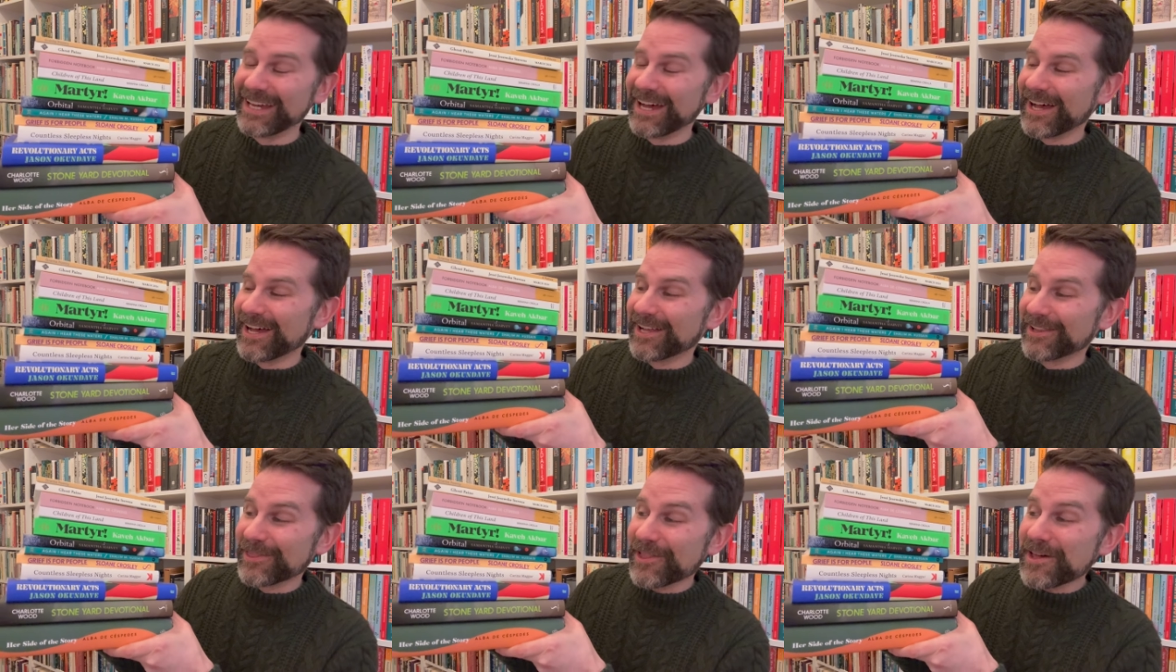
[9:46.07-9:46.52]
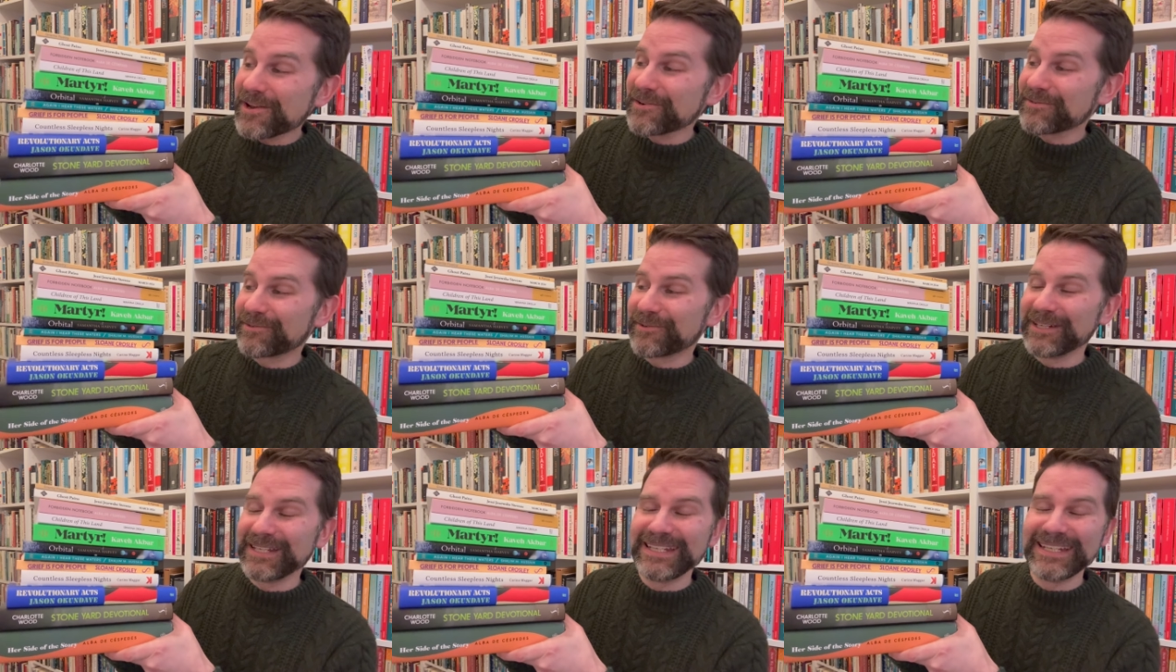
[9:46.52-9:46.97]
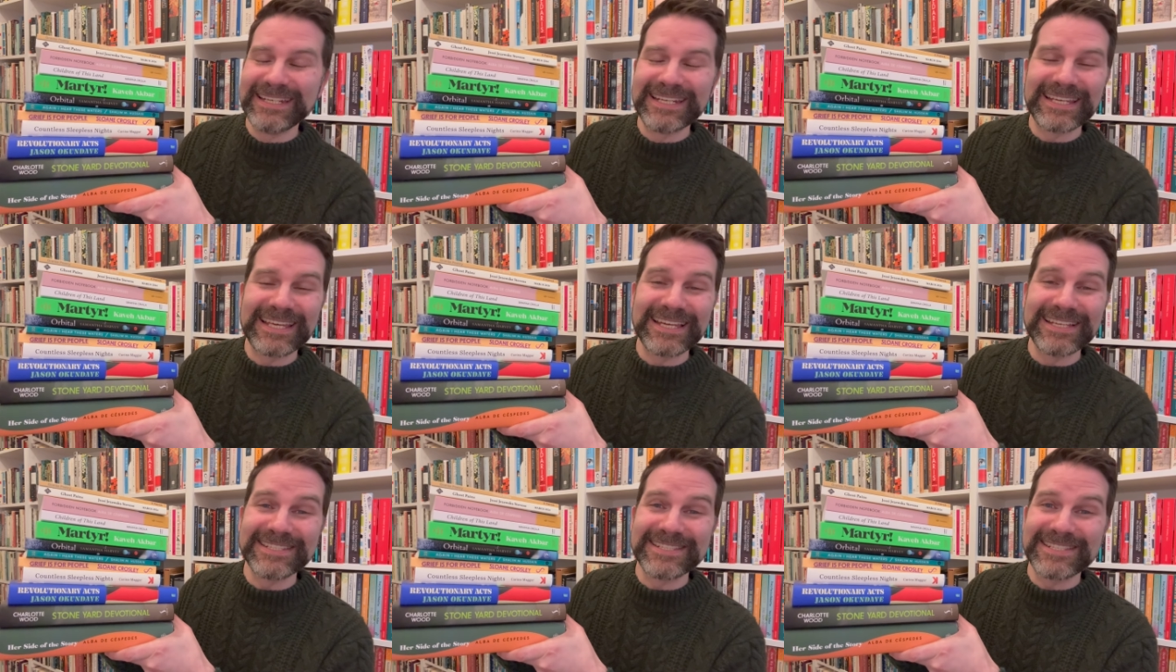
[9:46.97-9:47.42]
A lot of reading to
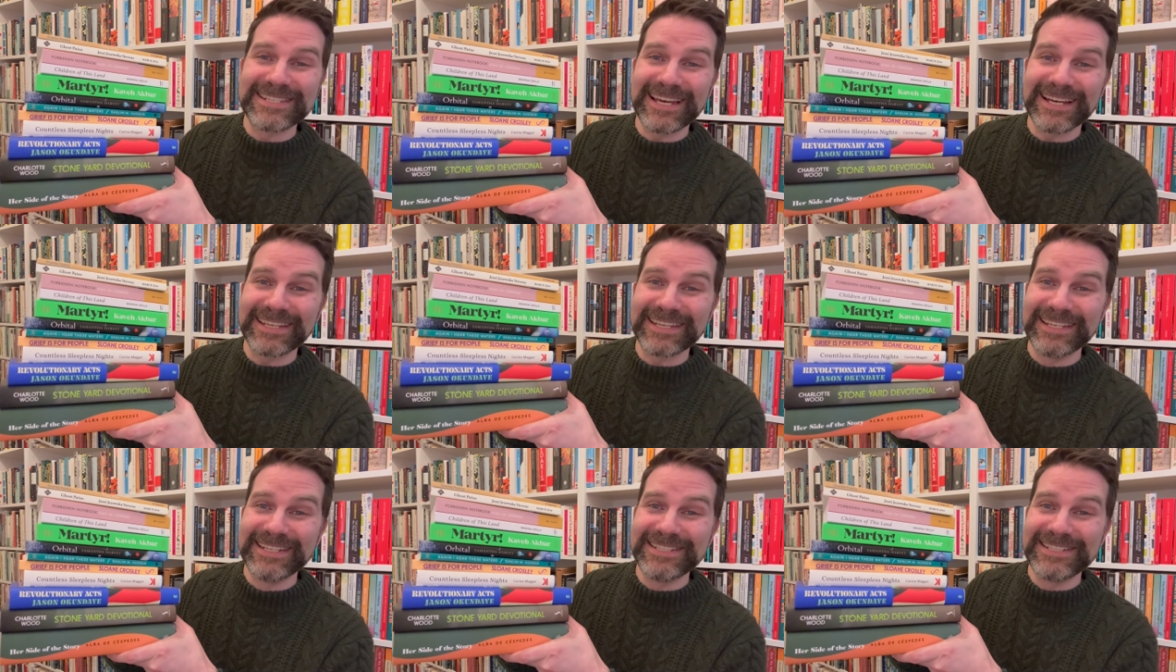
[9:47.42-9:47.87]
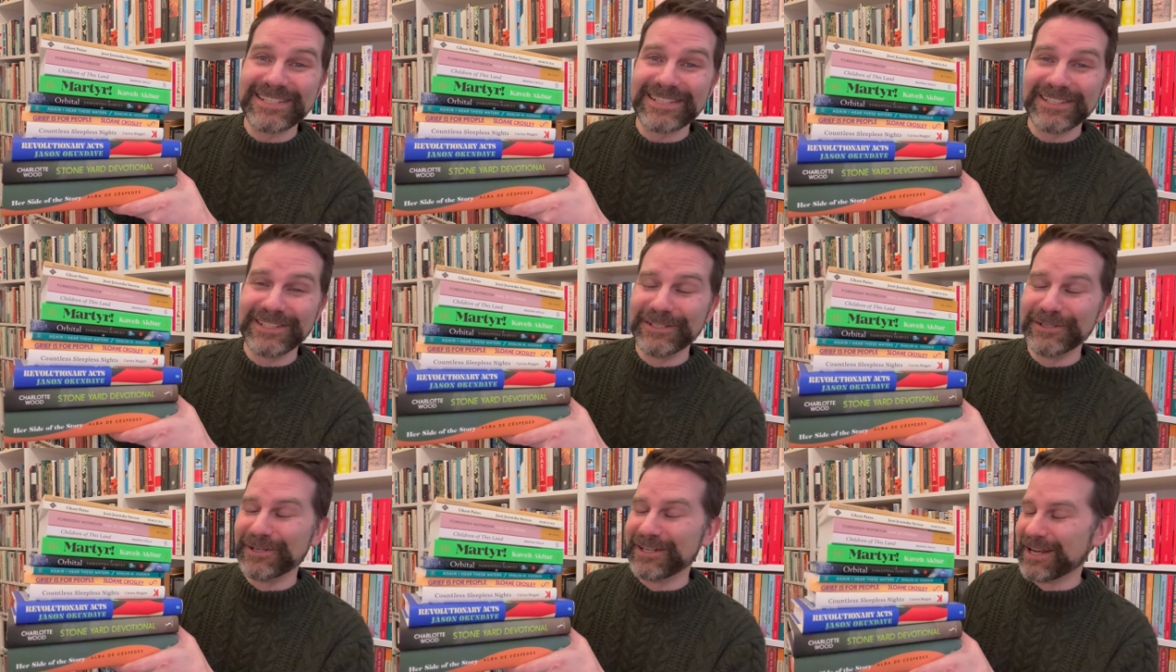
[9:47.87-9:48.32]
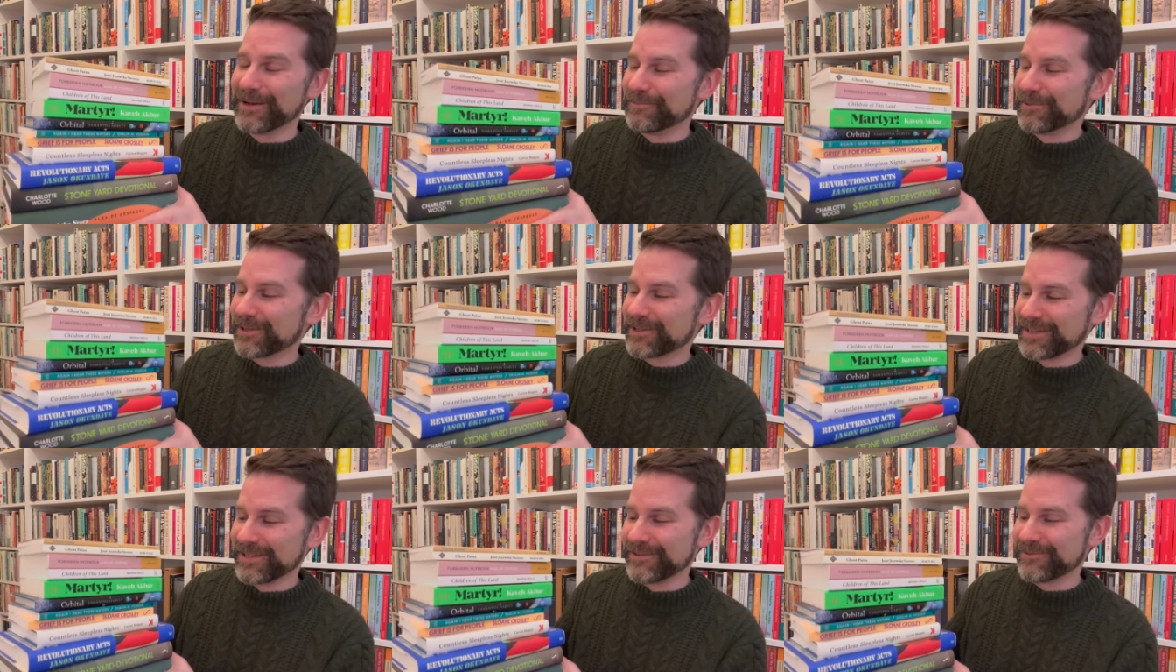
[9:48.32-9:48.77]
get stuck into, and I'm
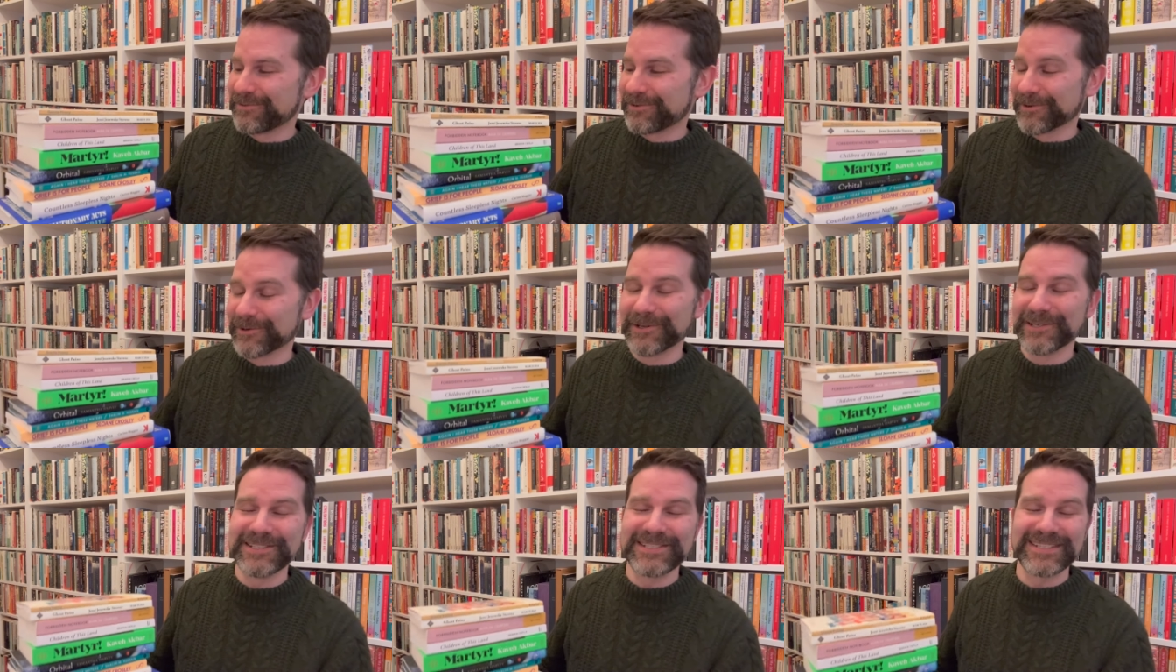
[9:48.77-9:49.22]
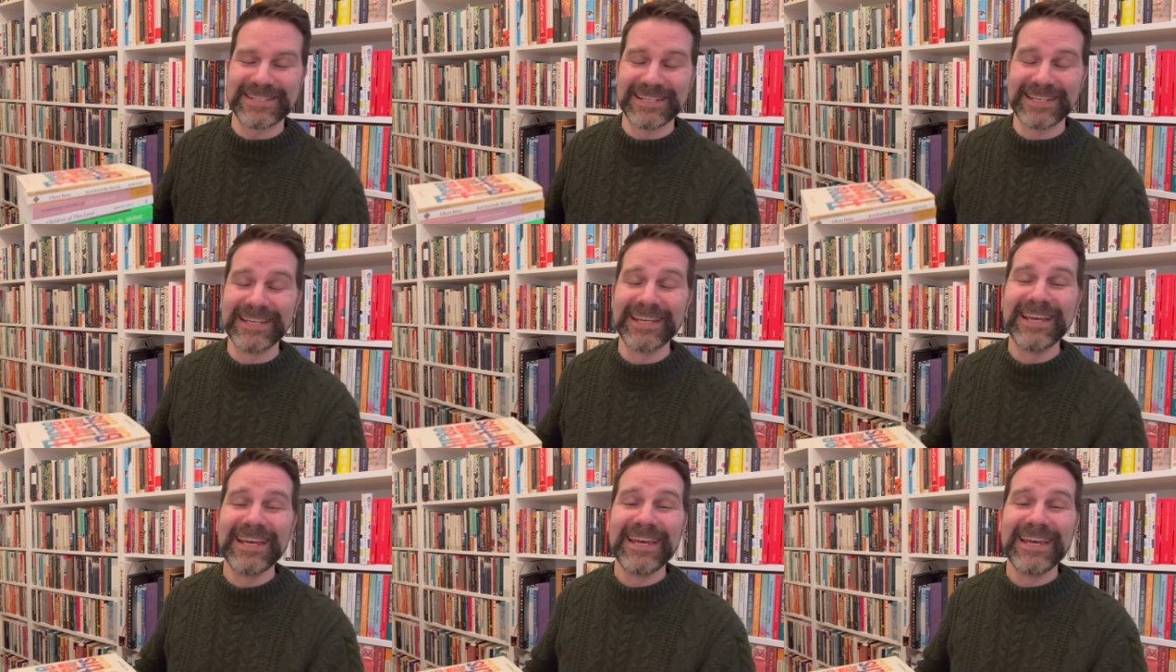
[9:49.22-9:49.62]
looking forward to